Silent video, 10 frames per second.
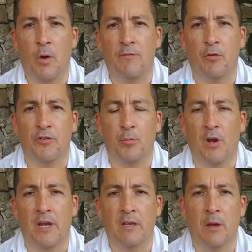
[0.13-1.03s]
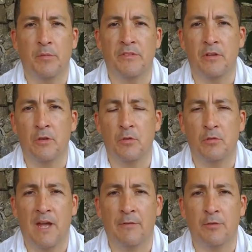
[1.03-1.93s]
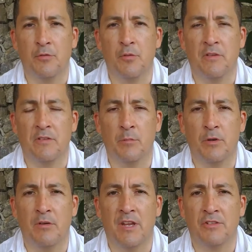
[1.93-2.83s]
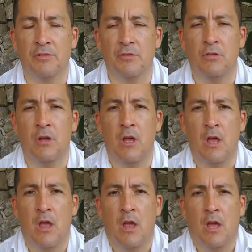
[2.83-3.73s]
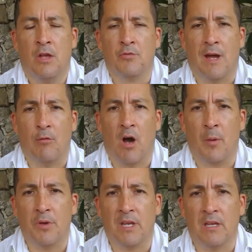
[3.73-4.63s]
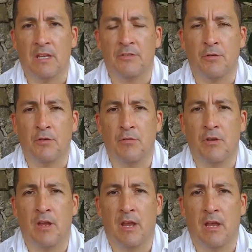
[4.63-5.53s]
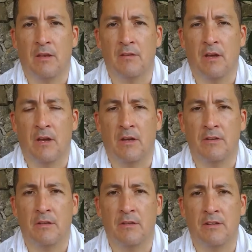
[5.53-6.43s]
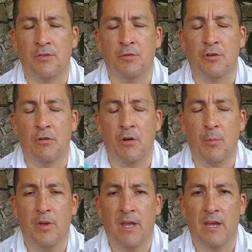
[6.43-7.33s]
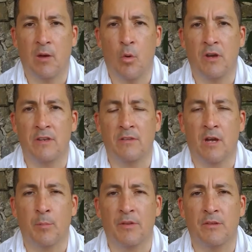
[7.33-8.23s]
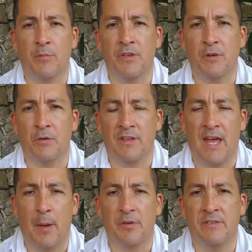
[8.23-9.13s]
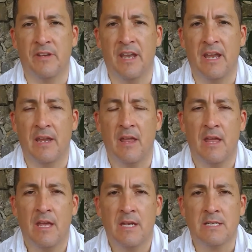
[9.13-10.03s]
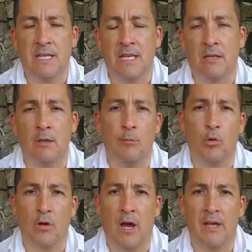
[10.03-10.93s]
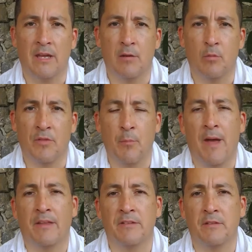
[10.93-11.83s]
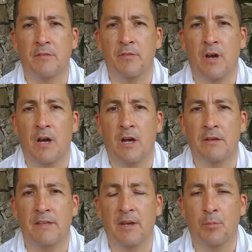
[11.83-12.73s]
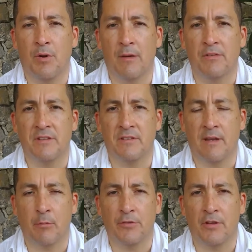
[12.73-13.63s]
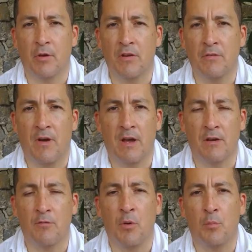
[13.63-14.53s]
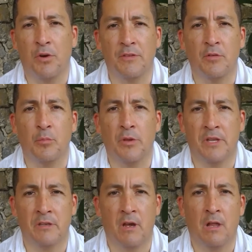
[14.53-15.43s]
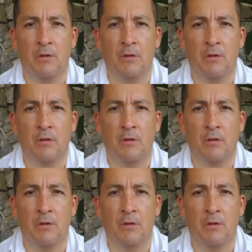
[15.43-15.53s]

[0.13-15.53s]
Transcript: Adverse Versprite, coming to you after doing some international travel hopping in Eastern and uh, Central Europe. And I wanted to talk about some of the news that happened today. DiDi Global got hit with a massive uh, data privacy cybersecurity fine of $1.2 billion.